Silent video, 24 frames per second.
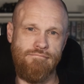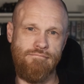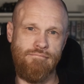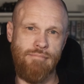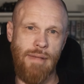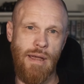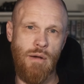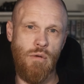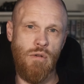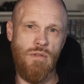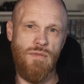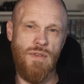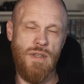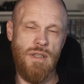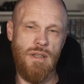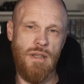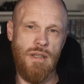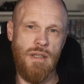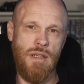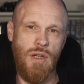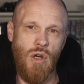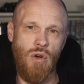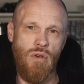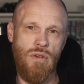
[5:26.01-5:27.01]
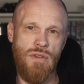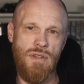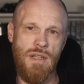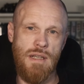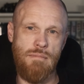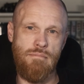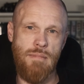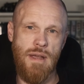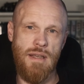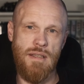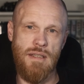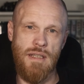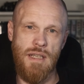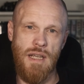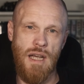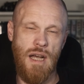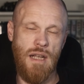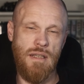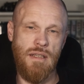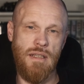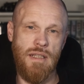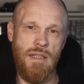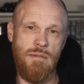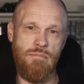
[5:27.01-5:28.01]
Beowulf is a gloriously messy,
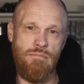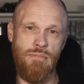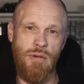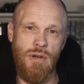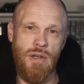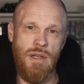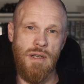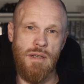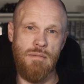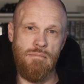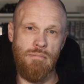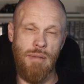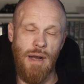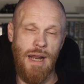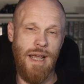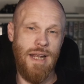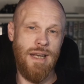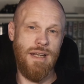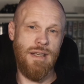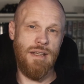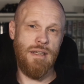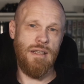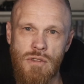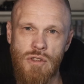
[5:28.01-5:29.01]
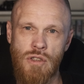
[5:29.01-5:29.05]
utterly brilliant blend.